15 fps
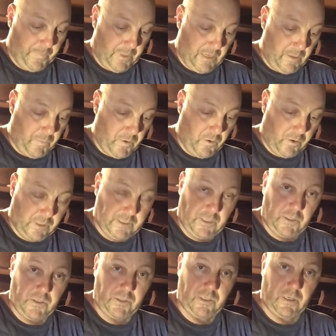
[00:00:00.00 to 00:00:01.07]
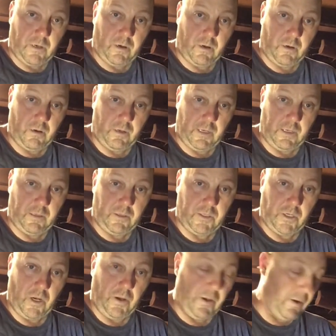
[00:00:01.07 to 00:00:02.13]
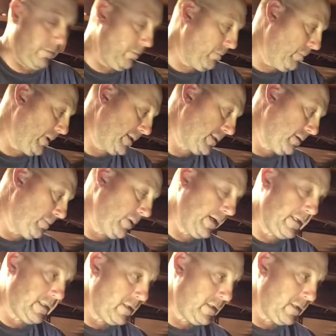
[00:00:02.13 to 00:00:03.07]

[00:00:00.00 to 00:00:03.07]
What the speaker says: keep you guys interested and show you bits and pieces